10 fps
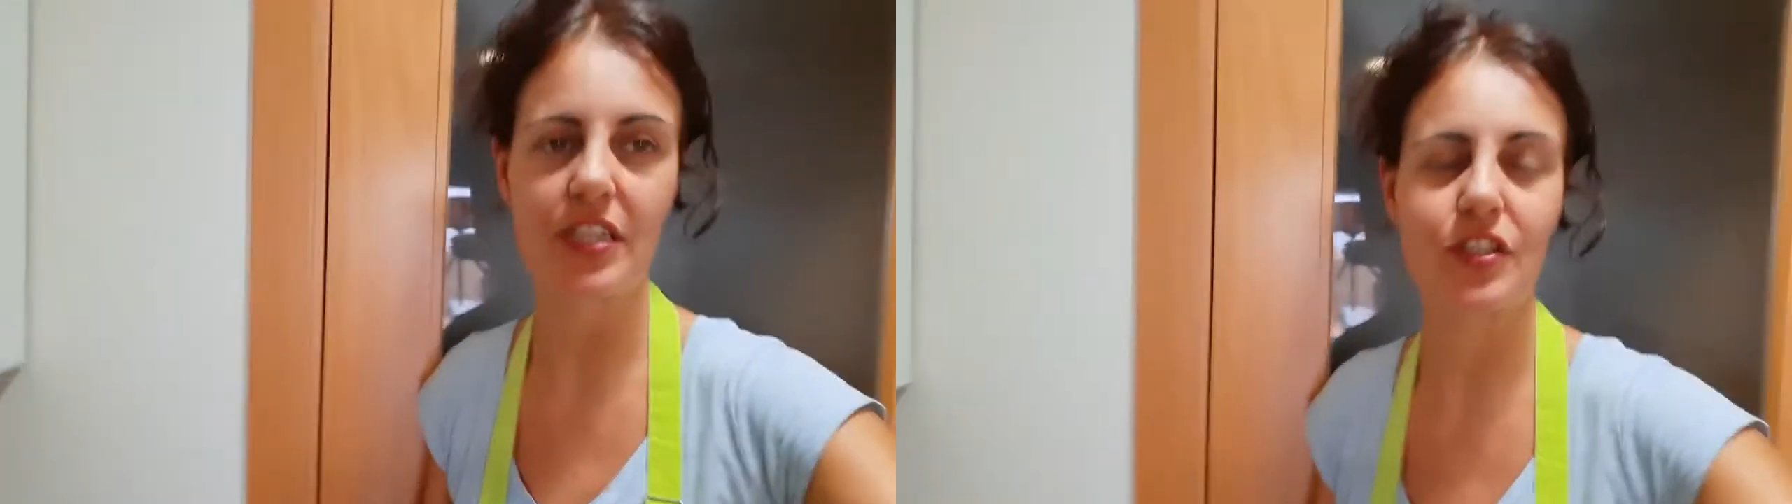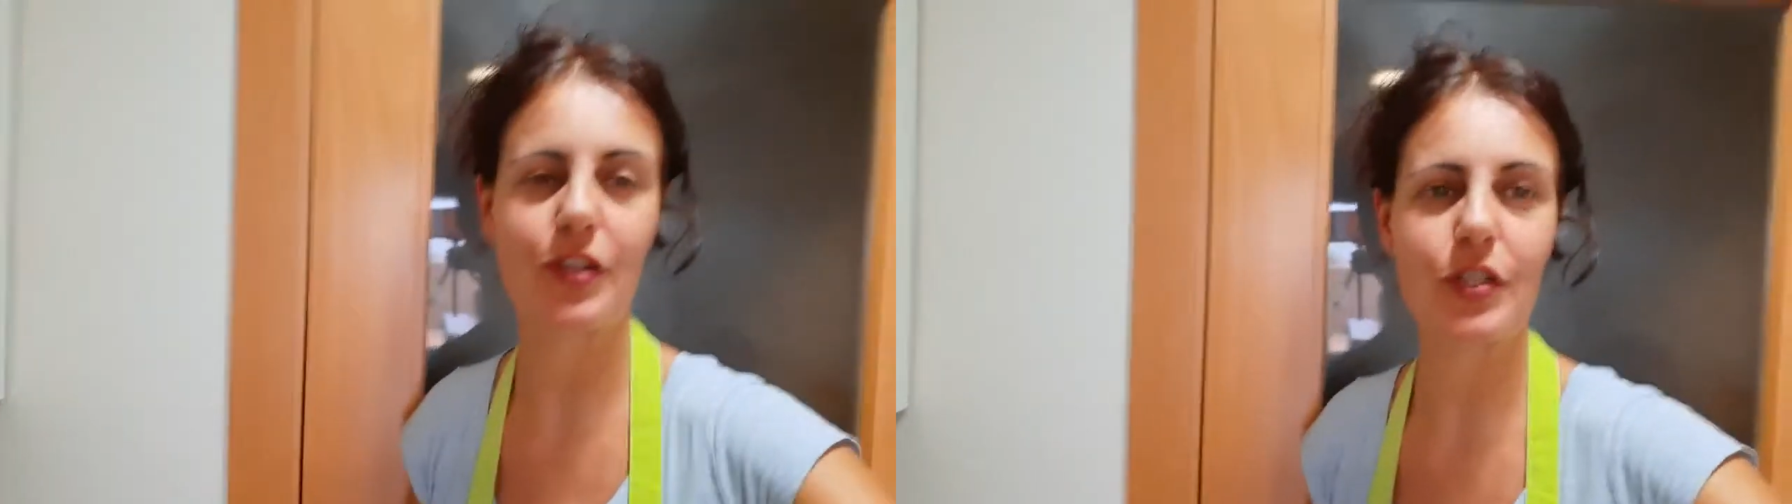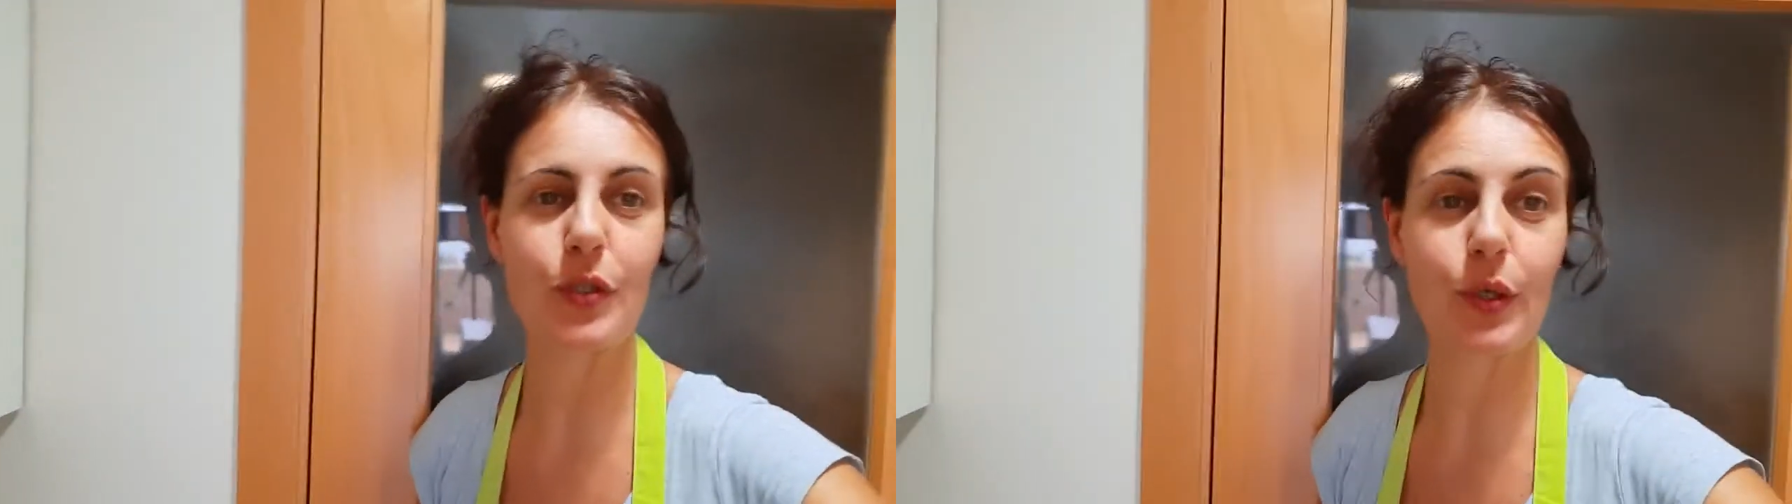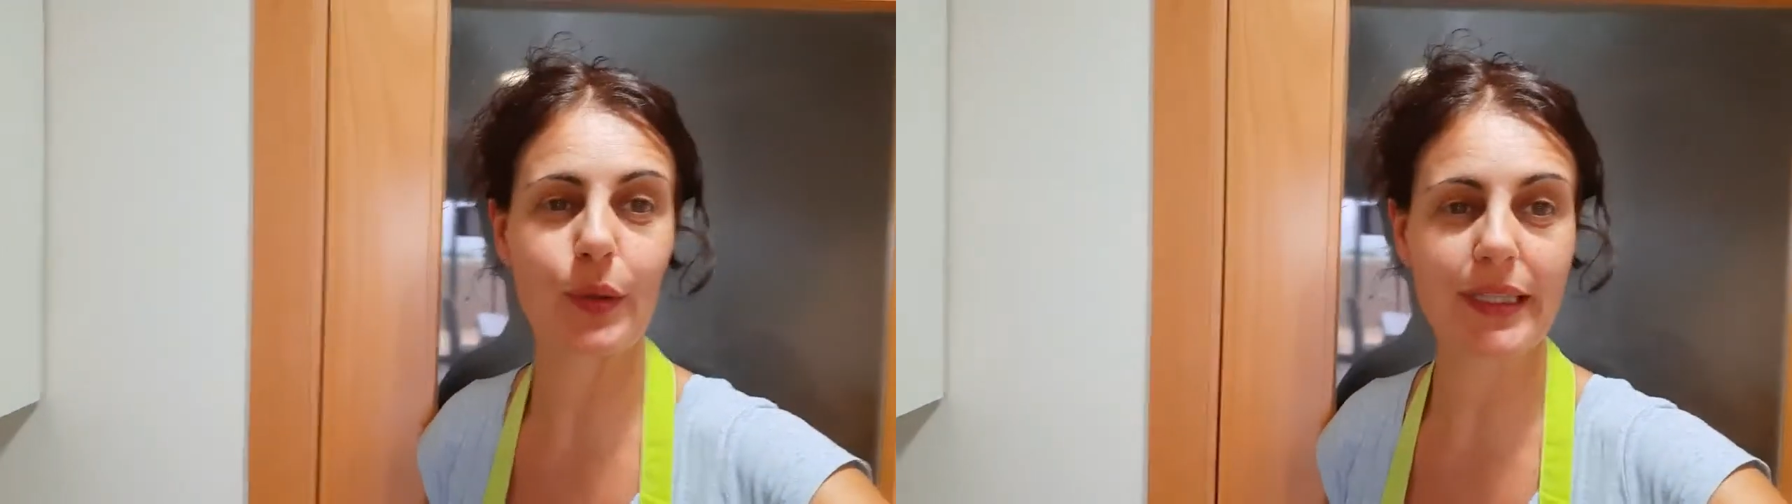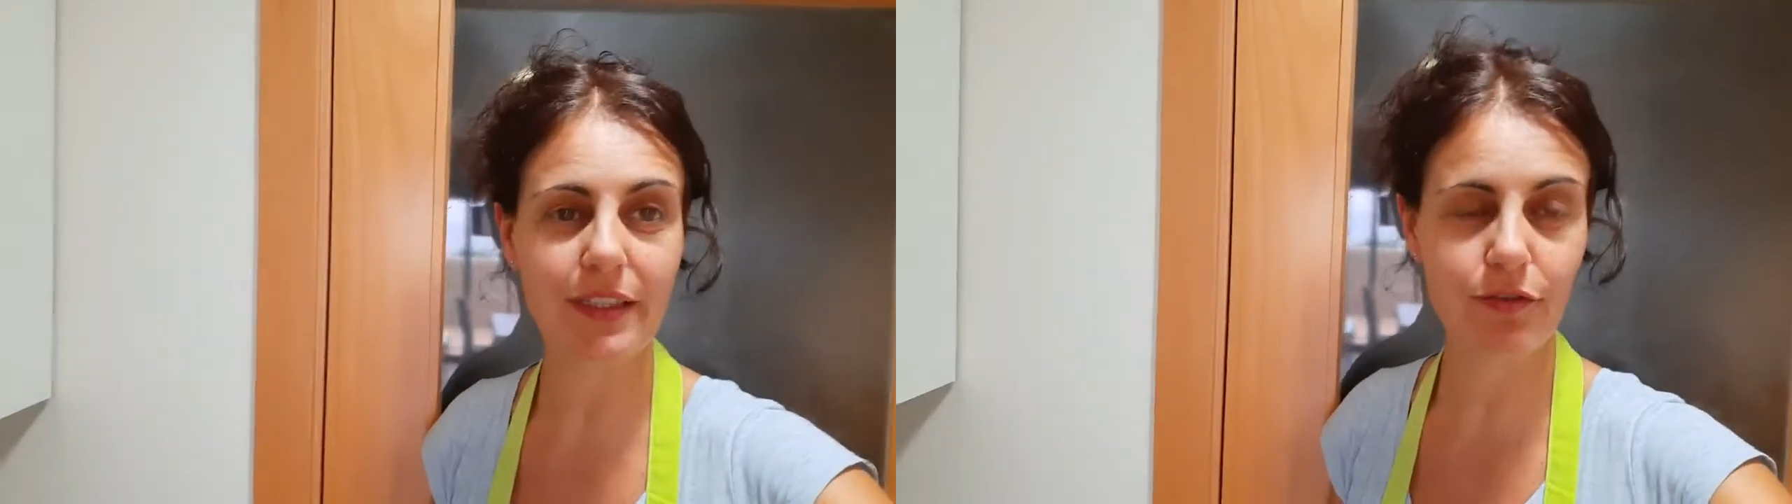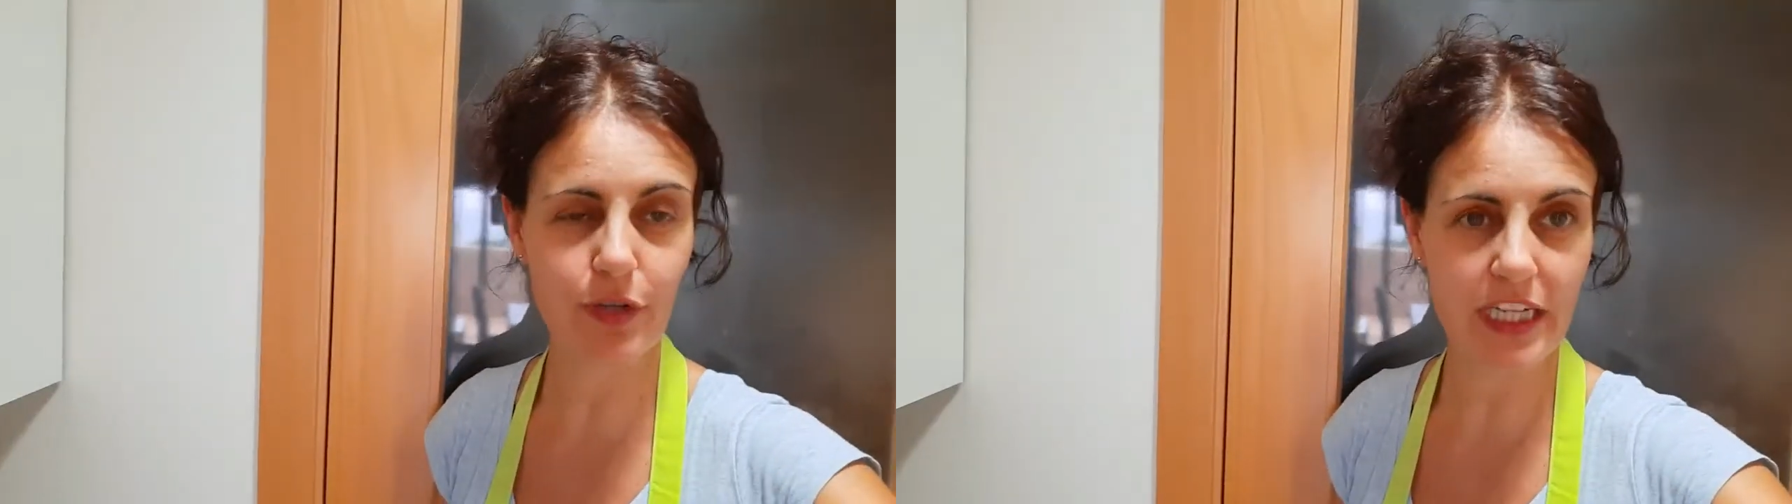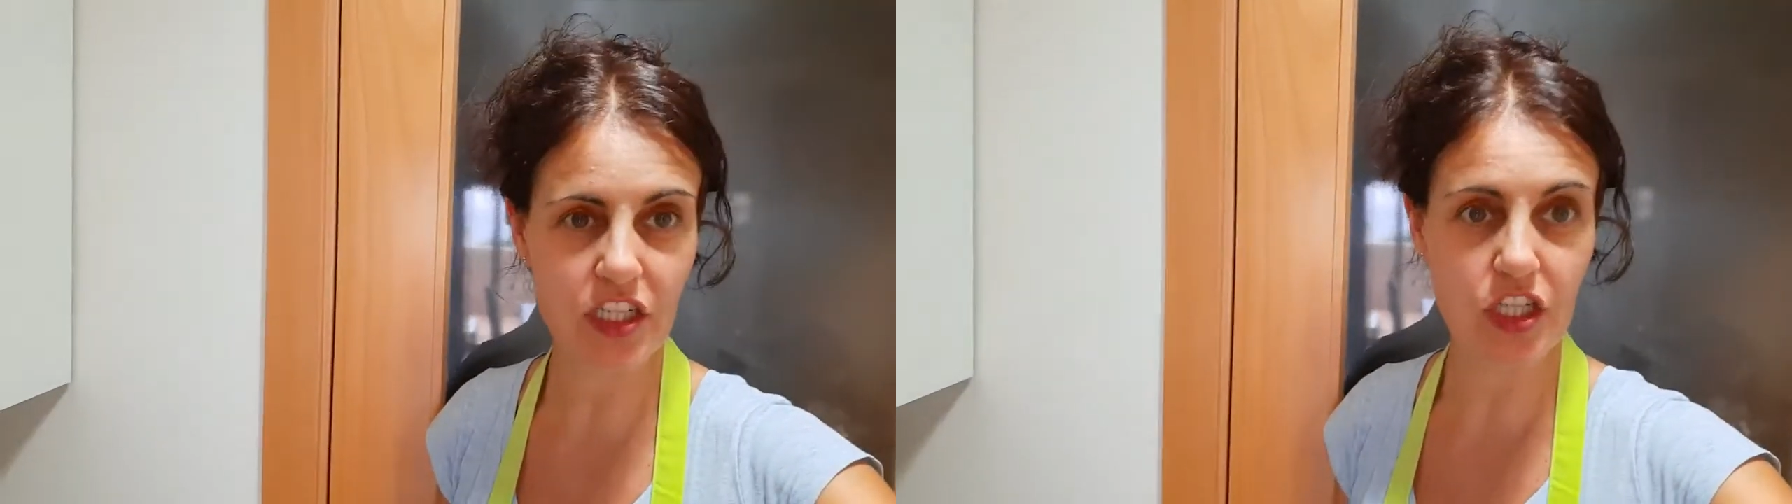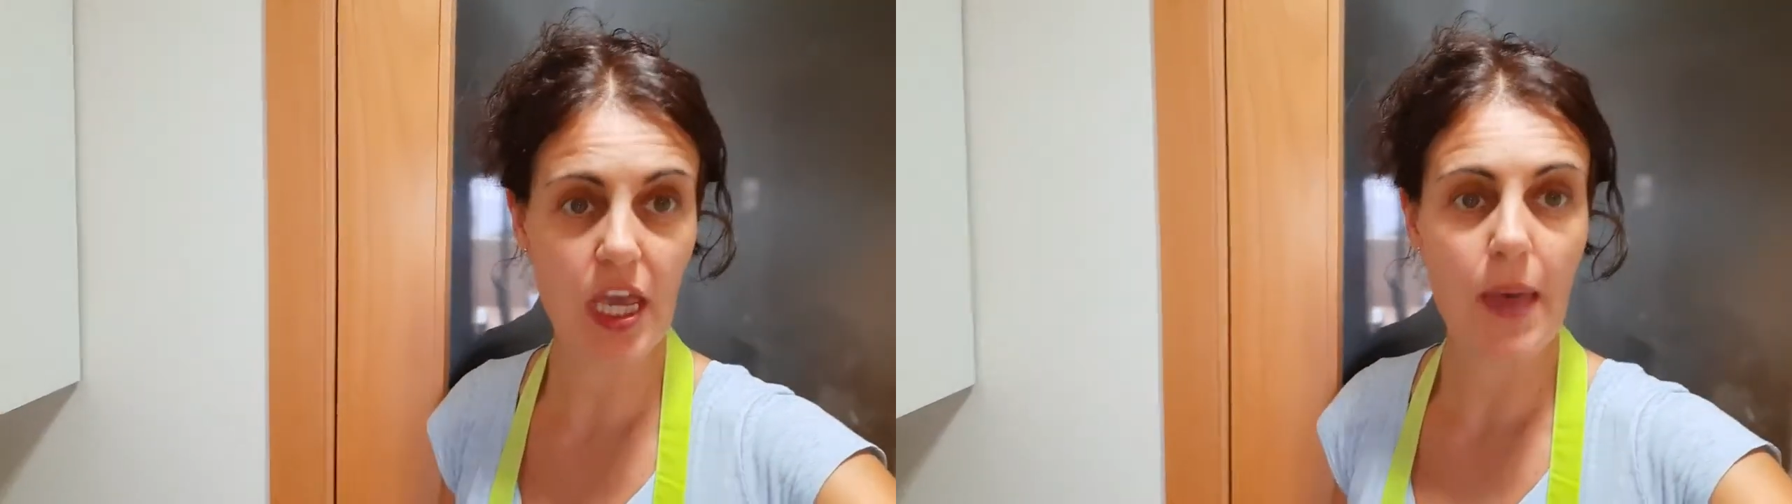it's going to go in the
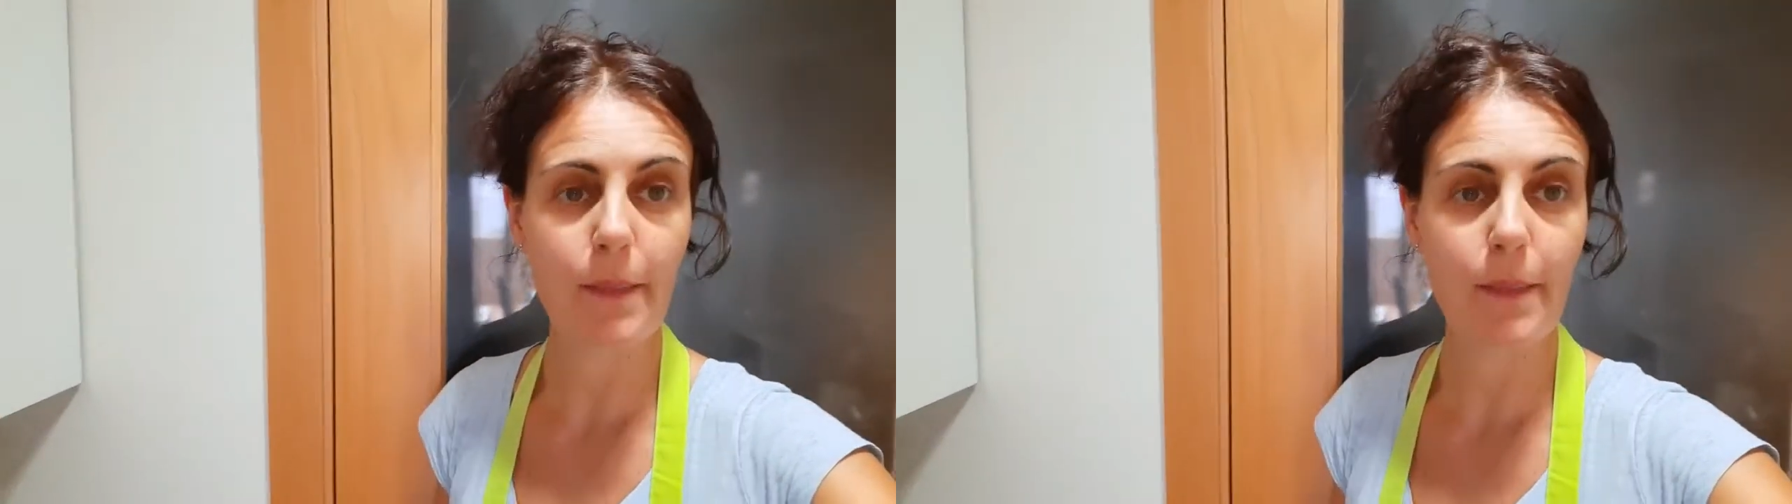fridge